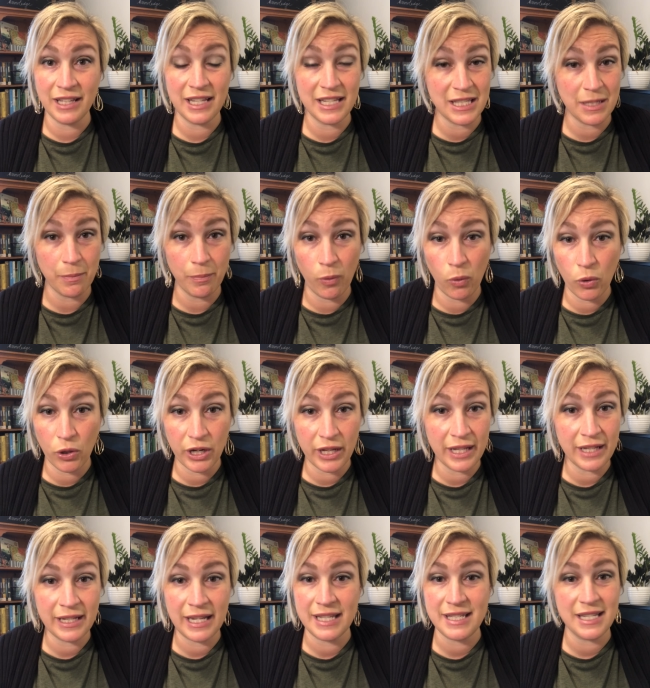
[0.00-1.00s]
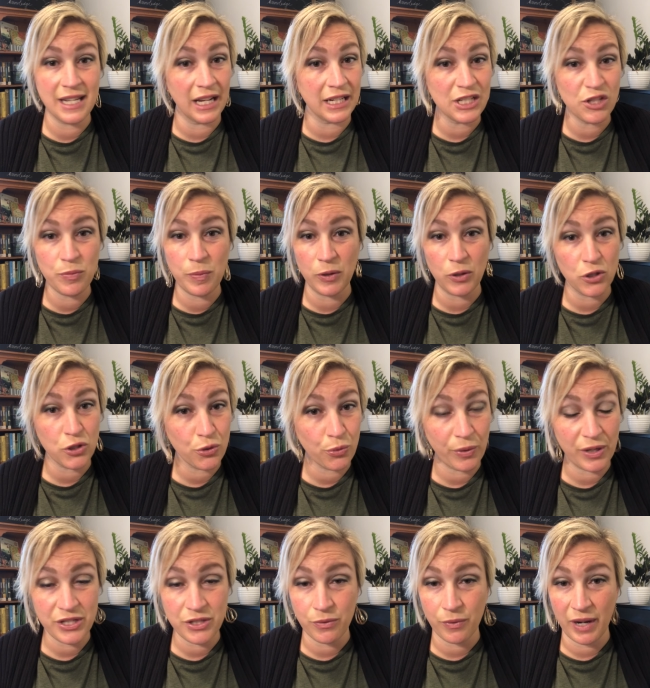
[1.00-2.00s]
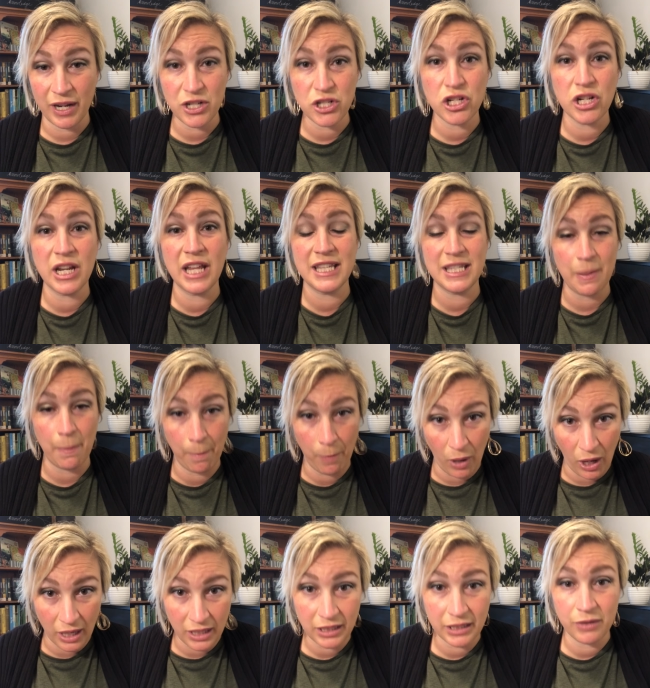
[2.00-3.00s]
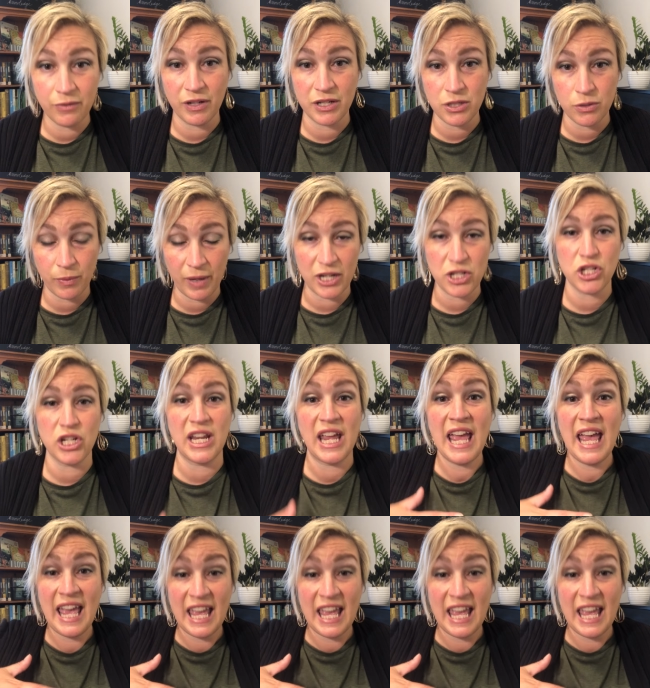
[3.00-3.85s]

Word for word: It's important. It's not a spiritual resurrection, it's a bodily resurrection.